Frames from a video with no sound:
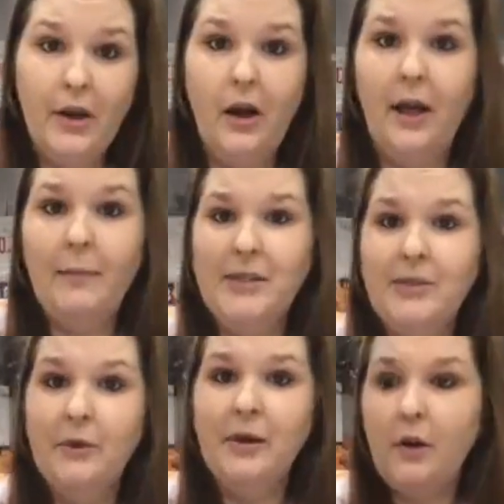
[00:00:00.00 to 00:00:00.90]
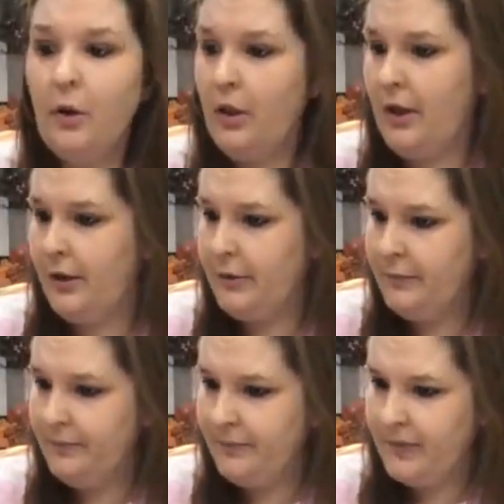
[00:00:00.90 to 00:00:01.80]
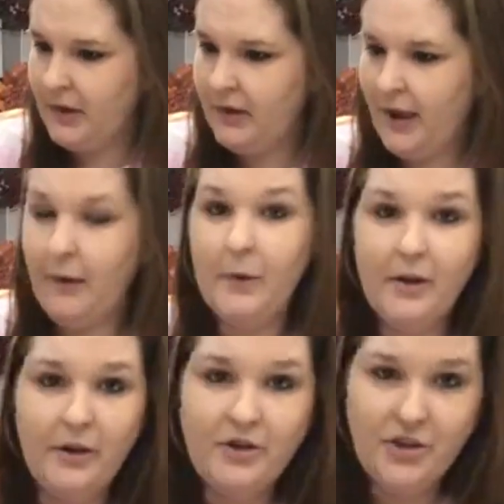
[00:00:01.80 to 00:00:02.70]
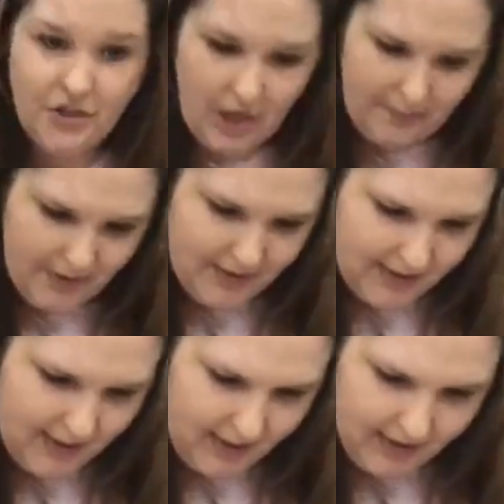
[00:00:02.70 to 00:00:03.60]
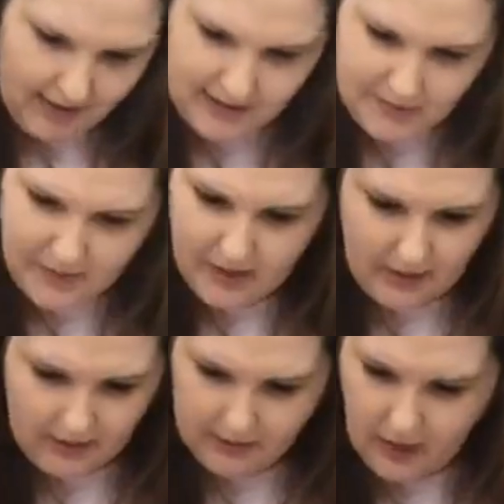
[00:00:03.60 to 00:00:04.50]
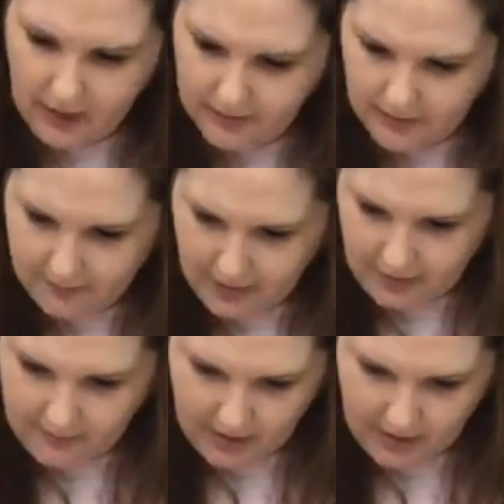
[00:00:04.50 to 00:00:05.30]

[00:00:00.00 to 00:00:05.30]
y'all, I've been doing Golo. Okay, I went grocery shopping today. I spent an ungodly amount of